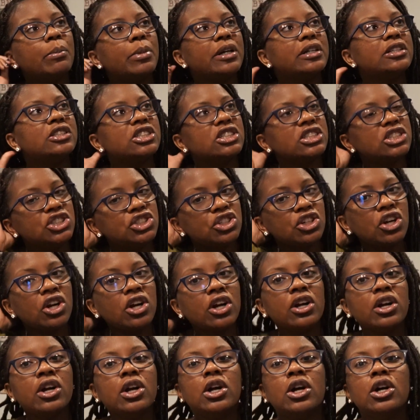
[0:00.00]
but just
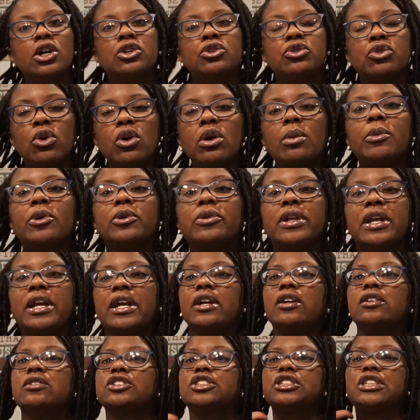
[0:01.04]
your normal
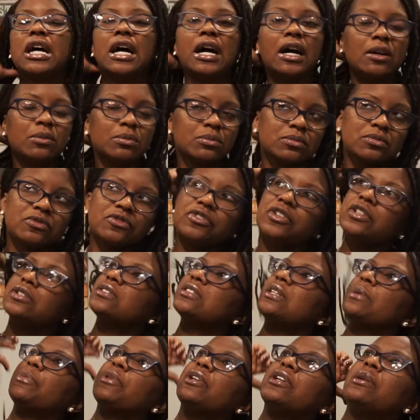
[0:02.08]
nail shop. Felt
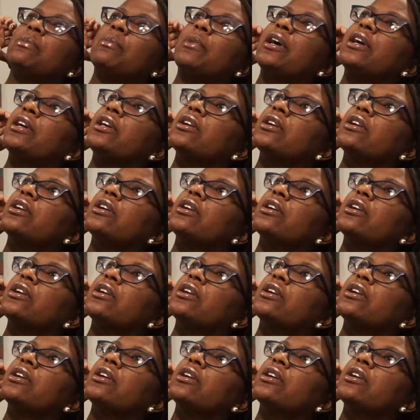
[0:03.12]
something in my